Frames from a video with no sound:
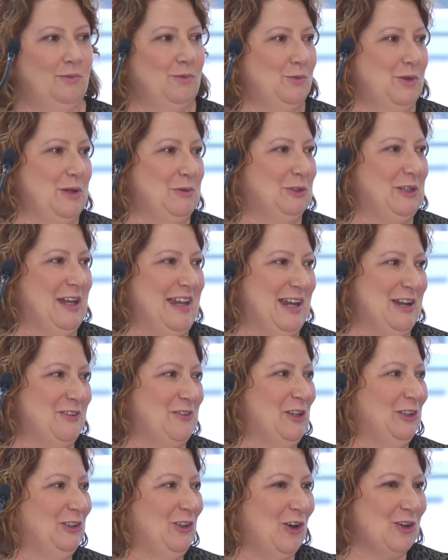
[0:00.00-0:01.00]
We will hear
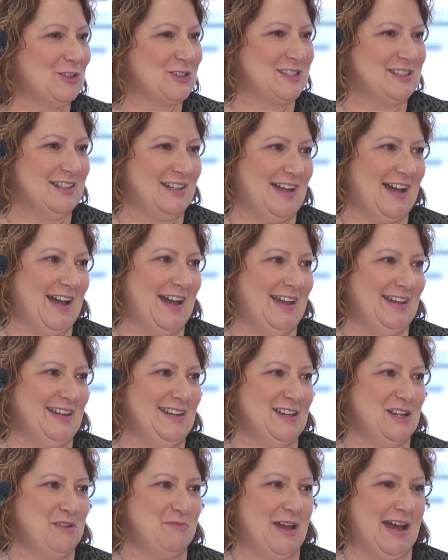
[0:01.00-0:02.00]
a lot
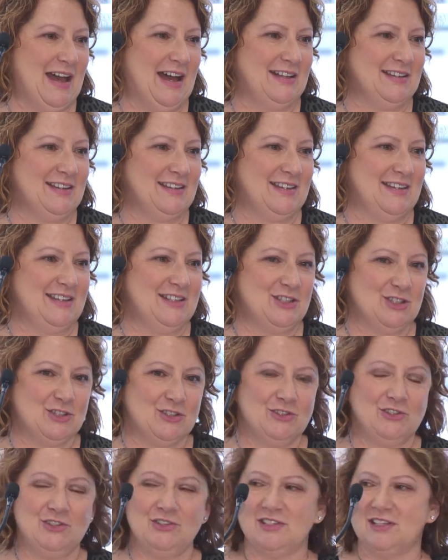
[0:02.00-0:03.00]
today about the
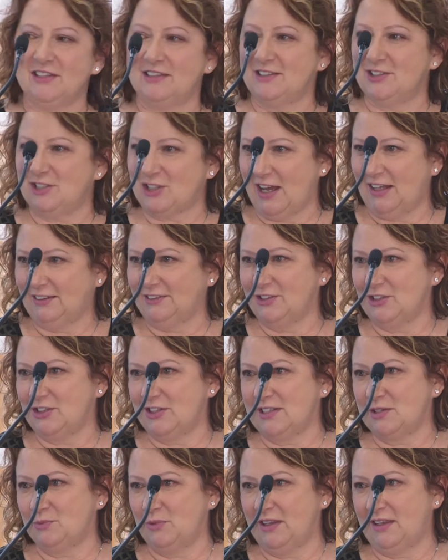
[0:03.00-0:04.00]
issues and the
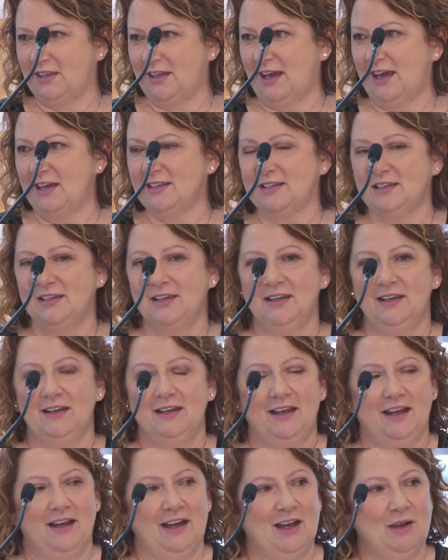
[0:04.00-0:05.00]
challenges with that,
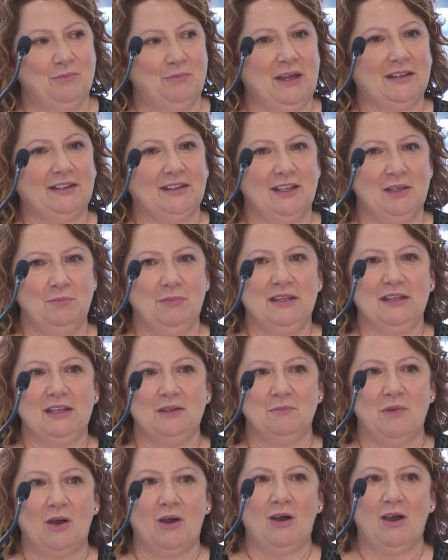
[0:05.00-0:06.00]
but keeping
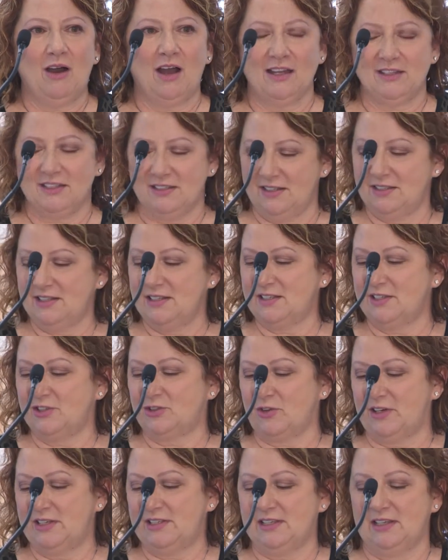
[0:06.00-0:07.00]
in mind this is
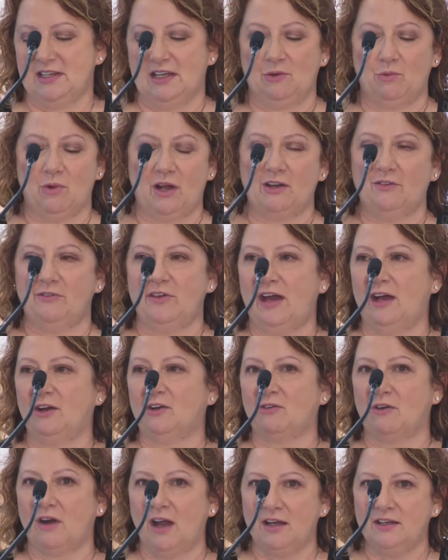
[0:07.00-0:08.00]
addressing one of our
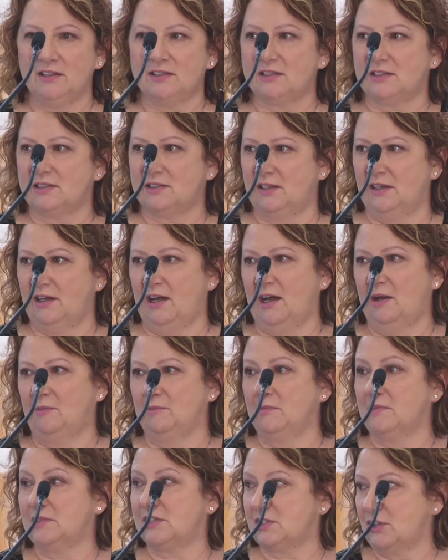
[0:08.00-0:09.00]
greatest
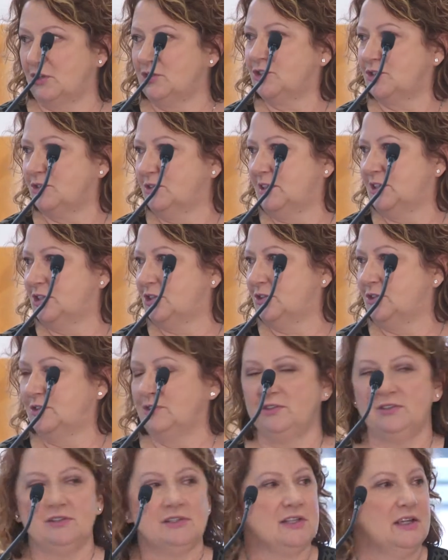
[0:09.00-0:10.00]
social
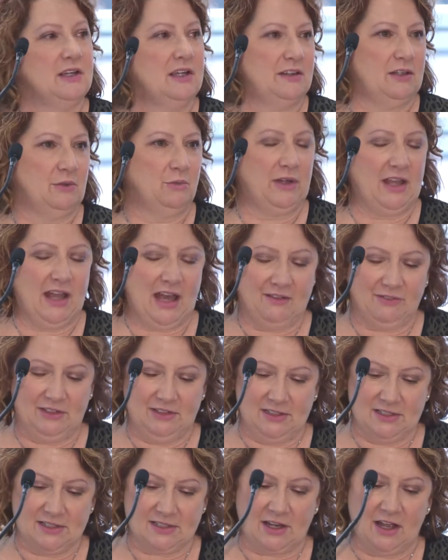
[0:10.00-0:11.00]
issues that we have in
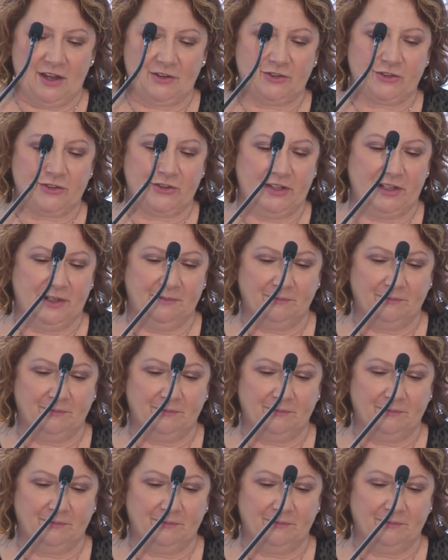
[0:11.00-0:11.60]
this country.